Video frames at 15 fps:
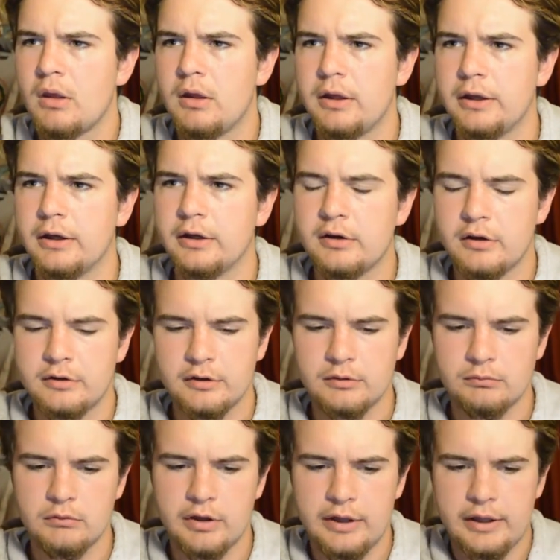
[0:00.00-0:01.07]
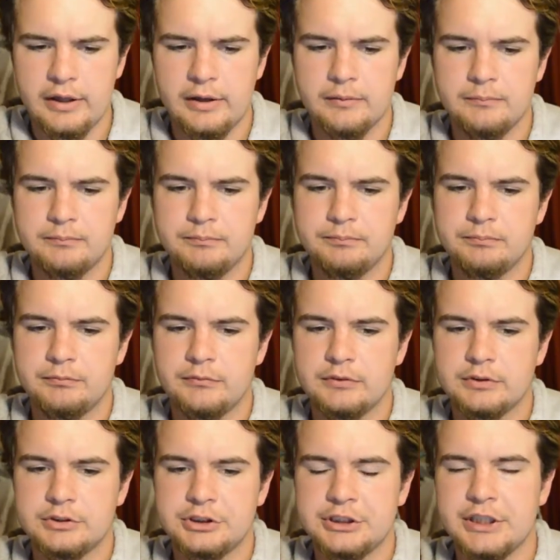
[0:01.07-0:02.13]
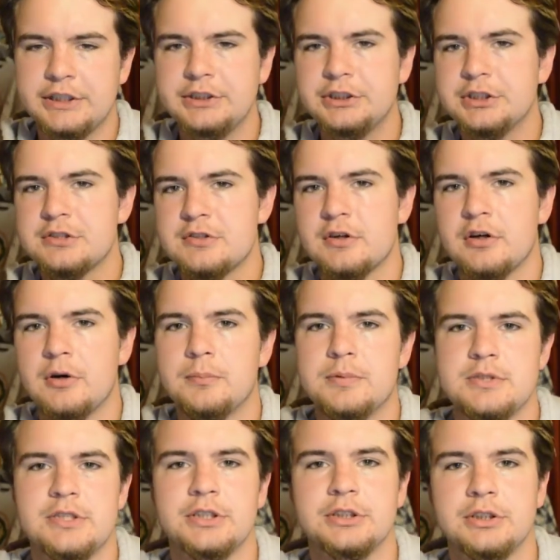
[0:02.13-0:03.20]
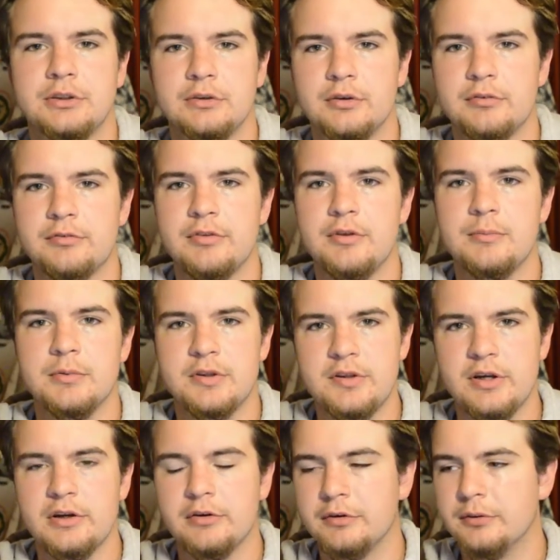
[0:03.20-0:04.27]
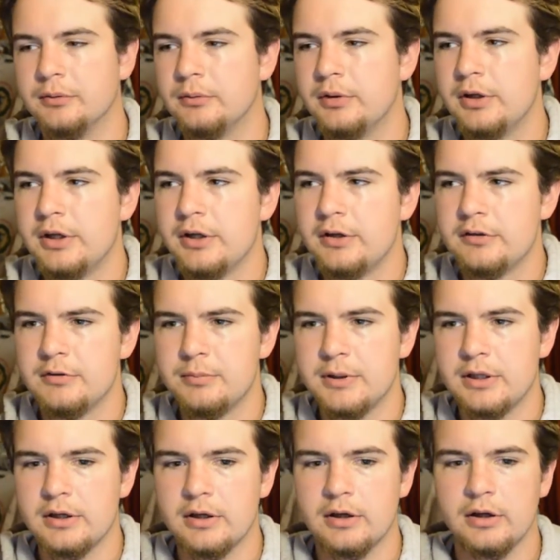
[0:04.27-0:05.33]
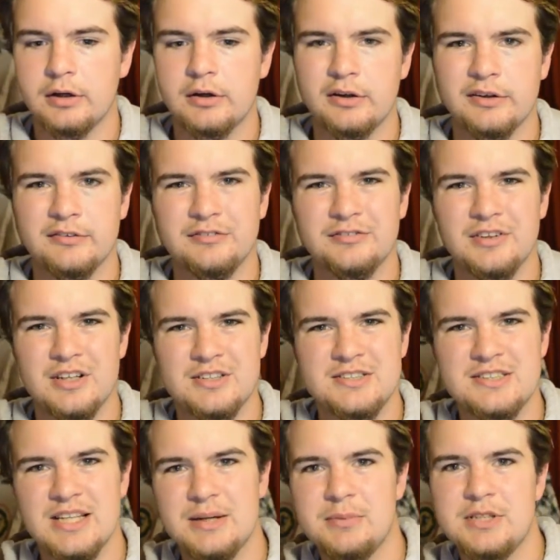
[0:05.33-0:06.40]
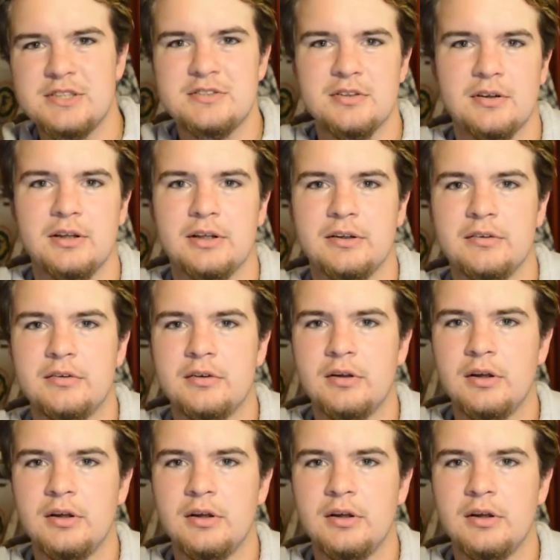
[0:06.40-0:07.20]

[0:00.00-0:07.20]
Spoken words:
it changes the composition of the material to be a kind of a semi-solid